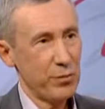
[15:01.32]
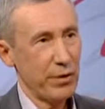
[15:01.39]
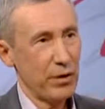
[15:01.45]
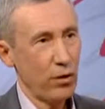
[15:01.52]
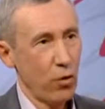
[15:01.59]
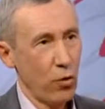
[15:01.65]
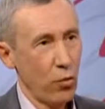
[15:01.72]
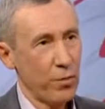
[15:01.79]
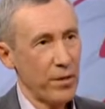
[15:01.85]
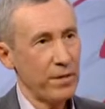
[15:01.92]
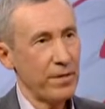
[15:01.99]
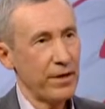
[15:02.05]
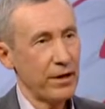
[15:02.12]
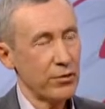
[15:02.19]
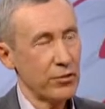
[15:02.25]
people
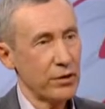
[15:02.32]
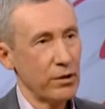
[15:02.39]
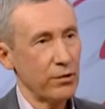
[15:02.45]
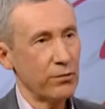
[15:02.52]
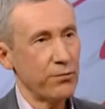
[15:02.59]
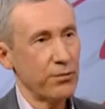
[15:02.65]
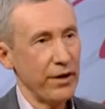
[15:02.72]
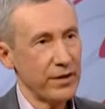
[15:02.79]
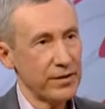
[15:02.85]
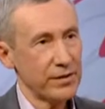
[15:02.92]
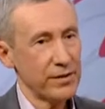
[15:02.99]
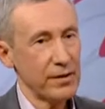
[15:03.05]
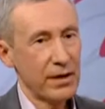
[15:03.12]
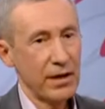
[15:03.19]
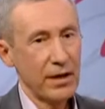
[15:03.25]
opened their real
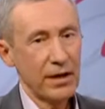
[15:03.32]
face.